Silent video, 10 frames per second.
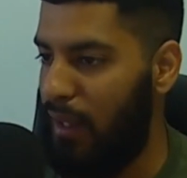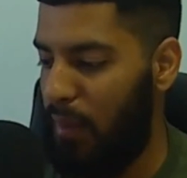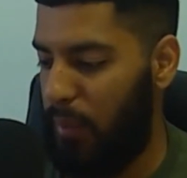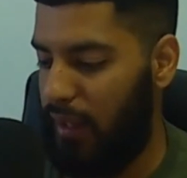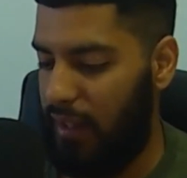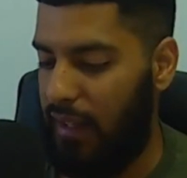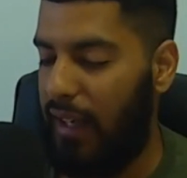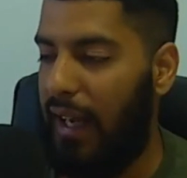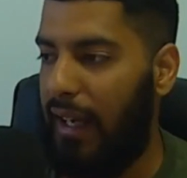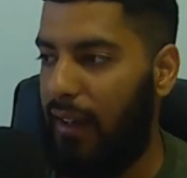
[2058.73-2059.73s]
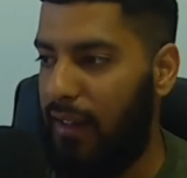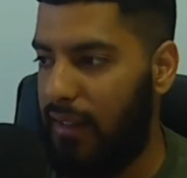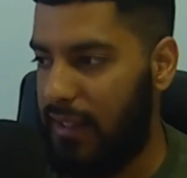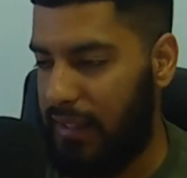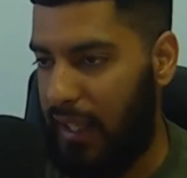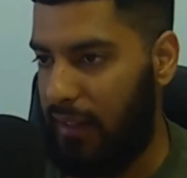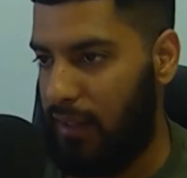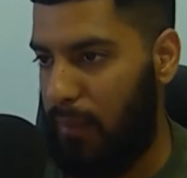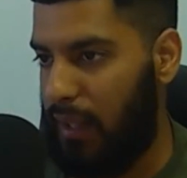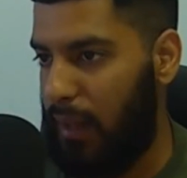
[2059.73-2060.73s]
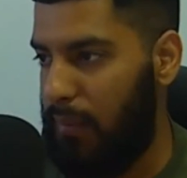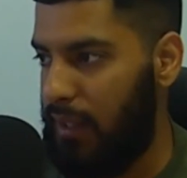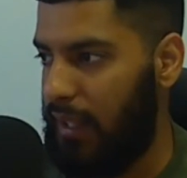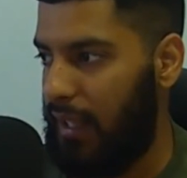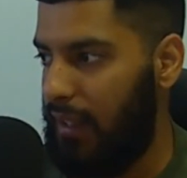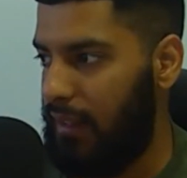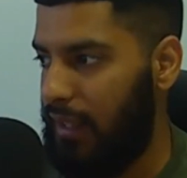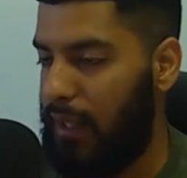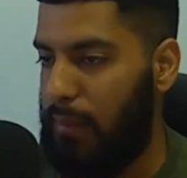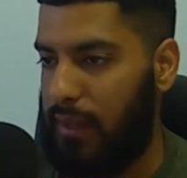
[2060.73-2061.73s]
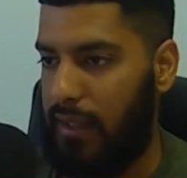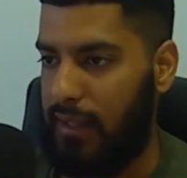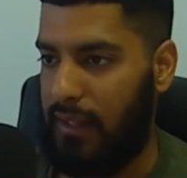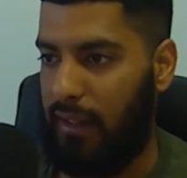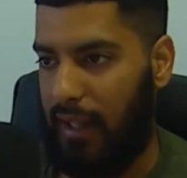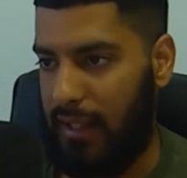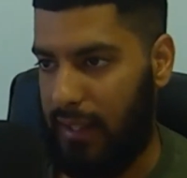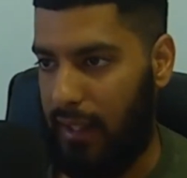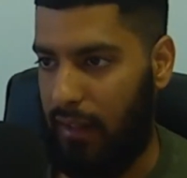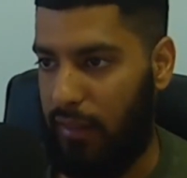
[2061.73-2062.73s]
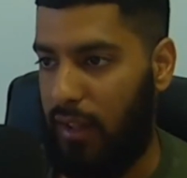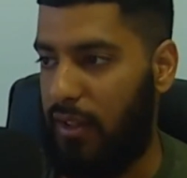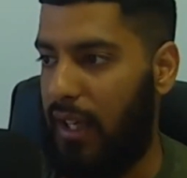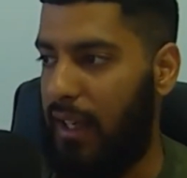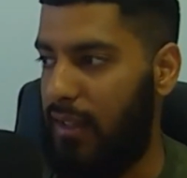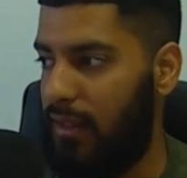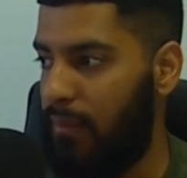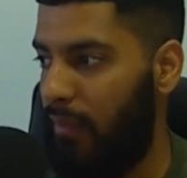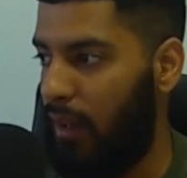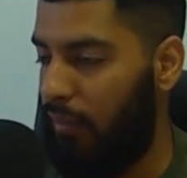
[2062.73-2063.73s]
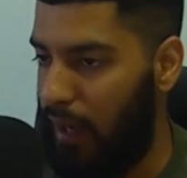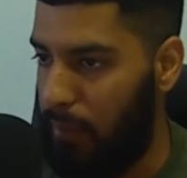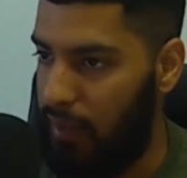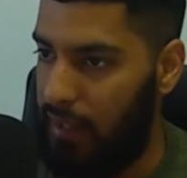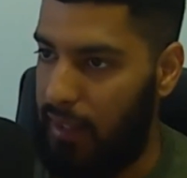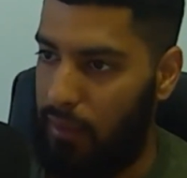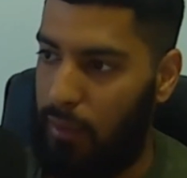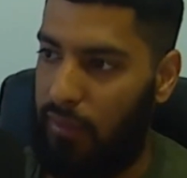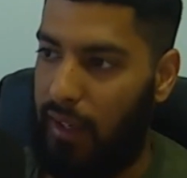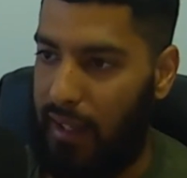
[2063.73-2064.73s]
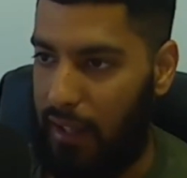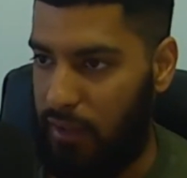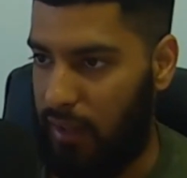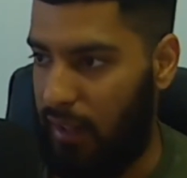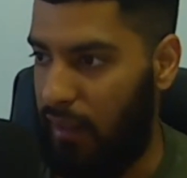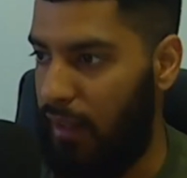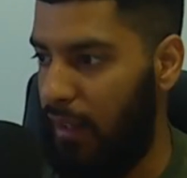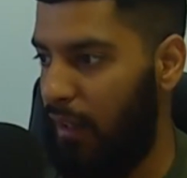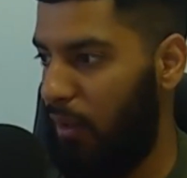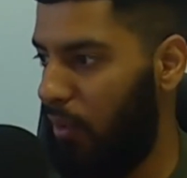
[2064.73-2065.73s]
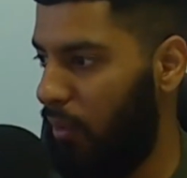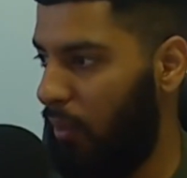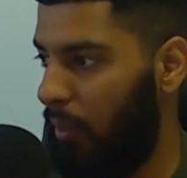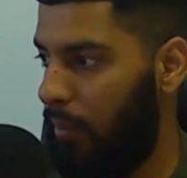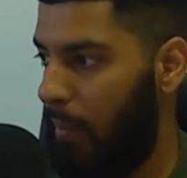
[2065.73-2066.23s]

But then I understand sometimes there's like circumstances that are external, such as family or financial or